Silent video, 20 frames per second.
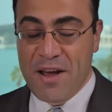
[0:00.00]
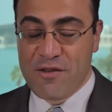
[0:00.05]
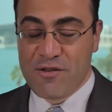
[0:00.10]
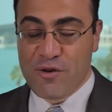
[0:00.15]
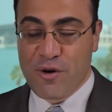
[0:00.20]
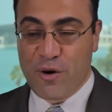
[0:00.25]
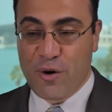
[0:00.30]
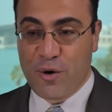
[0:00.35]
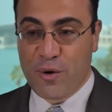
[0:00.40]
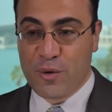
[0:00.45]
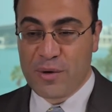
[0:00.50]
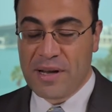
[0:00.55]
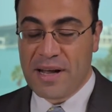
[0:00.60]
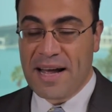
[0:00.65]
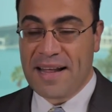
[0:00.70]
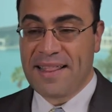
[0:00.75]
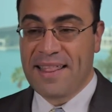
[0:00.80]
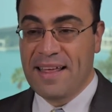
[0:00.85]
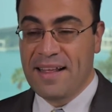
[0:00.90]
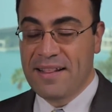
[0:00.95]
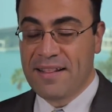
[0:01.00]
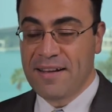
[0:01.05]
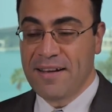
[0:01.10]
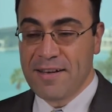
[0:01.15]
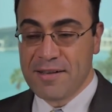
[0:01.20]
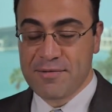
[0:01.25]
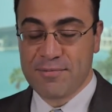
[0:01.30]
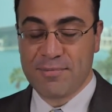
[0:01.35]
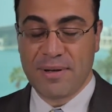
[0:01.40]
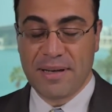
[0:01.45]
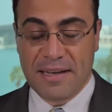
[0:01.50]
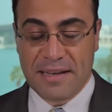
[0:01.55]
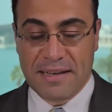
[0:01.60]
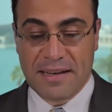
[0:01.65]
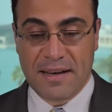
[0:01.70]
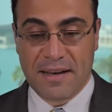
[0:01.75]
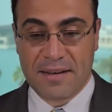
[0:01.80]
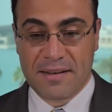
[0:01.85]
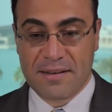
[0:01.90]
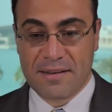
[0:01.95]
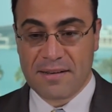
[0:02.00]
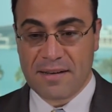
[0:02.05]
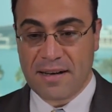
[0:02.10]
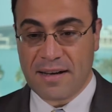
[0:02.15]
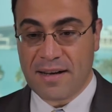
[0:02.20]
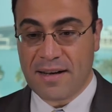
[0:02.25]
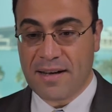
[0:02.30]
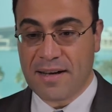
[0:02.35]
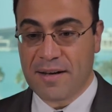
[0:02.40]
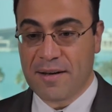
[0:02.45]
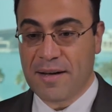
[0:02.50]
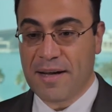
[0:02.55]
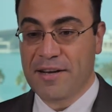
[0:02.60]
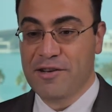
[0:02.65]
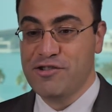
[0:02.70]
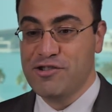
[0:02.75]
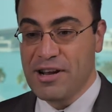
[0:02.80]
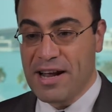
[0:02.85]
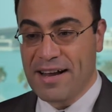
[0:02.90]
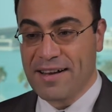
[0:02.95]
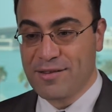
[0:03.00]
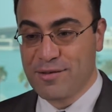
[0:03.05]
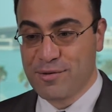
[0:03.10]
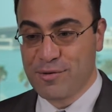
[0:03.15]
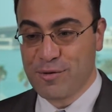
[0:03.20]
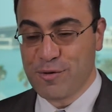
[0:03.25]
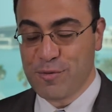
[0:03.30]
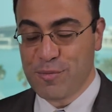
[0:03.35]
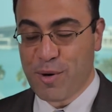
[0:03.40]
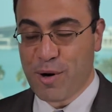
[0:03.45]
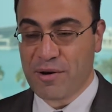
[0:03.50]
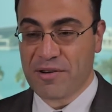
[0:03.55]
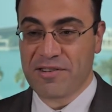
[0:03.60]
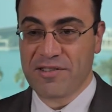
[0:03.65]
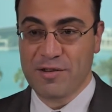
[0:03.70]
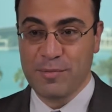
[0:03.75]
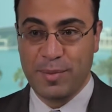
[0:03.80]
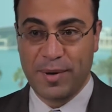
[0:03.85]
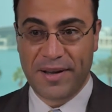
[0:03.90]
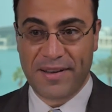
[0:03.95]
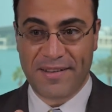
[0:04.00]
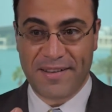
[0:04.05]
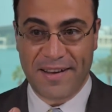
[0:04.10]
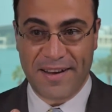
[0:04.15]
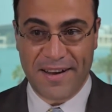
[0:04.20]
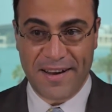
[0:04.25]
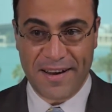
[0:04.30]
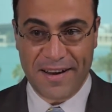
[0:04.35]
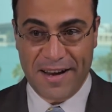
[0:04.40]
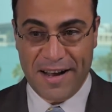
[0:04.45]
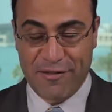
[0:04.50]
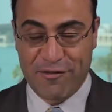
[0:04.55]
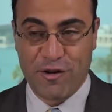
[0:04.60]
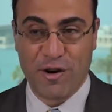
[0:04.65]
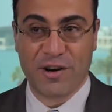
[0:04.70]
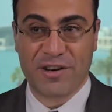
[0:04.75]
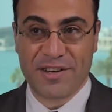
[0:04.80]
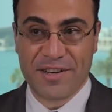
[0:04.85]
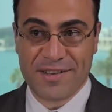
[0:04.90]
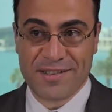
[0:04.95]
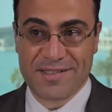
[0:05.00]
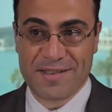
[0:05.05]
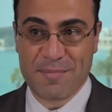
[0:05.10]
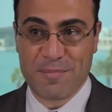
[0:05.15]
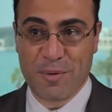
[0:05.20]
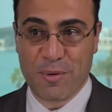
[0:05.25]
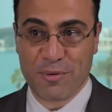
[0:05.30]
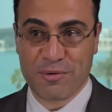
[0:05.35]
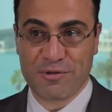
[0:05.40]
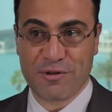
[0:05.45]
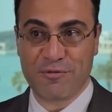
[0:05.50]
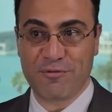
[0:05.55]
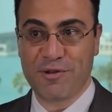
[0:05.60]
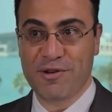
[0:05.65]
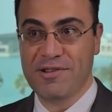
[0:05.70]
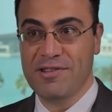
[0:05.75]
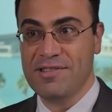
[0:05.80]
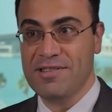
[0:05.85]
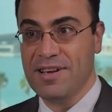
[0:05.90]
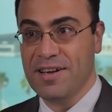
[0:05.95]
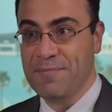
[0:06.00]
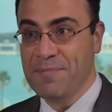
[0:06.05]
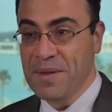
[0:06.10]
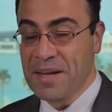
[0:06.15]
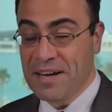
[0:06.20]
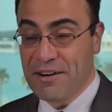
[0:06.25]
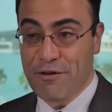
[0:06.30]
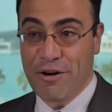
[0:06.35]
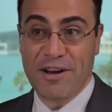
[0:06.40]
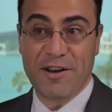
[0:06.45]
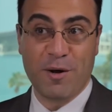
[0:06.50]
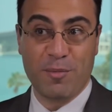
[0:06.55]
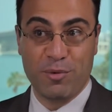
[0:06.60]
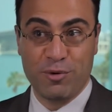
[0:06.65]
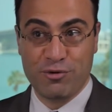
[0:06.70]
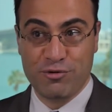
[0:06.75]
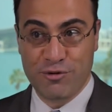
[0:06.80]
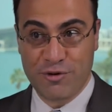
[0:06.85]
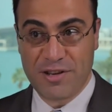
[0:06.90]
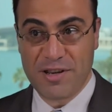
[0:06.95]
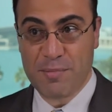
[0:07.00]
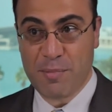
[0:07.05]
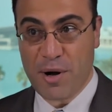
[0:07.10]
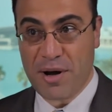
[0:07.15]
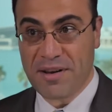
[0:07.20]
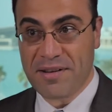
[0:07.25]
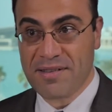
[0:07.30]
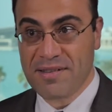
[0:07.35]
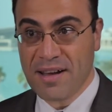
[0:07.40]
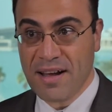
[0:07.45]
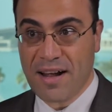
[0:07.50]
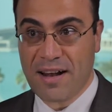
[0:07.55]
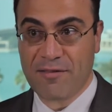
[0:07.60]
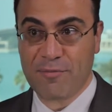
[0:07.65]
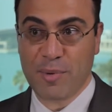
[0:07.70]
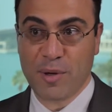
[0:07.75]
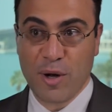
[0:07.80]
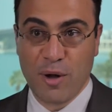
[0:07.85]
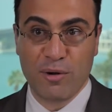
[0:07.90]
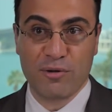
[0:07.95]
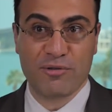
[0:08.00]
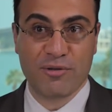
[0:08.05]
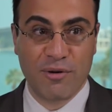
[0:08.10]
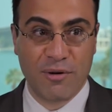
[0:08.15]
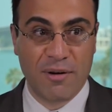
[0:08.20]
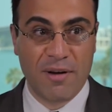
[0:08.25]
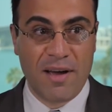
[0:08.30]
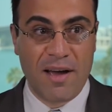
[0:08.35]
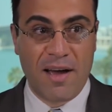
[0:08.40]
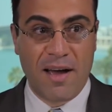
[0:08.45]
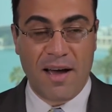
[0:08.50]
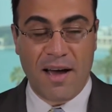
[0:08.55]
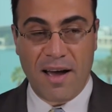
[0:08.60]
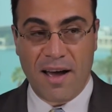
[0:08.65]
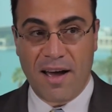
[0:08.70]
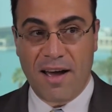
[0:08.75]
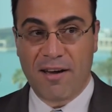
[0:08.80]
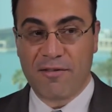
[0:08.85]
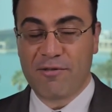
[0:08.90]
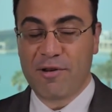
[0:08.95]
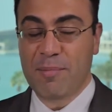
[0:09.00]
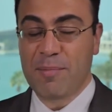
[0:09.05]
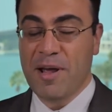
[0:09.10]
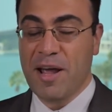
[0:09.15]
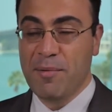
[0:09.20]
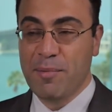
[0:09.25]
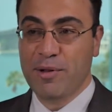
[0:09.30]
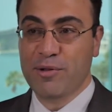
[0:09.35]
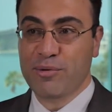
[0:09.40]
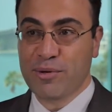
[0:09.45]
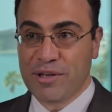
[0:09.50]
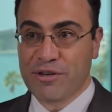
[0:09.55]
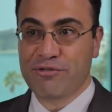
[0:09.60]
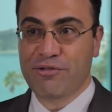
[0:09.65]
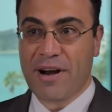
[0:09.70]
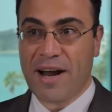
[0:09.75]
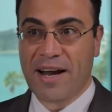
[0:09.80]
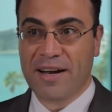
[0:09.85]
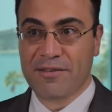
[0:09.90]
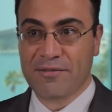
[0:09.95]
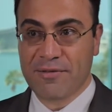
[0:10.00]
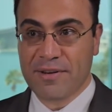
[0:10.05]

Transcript: So the attendees will get a chance to participate in a Frontier Symposium, which is a great opportunity by itself, but also will be able to interact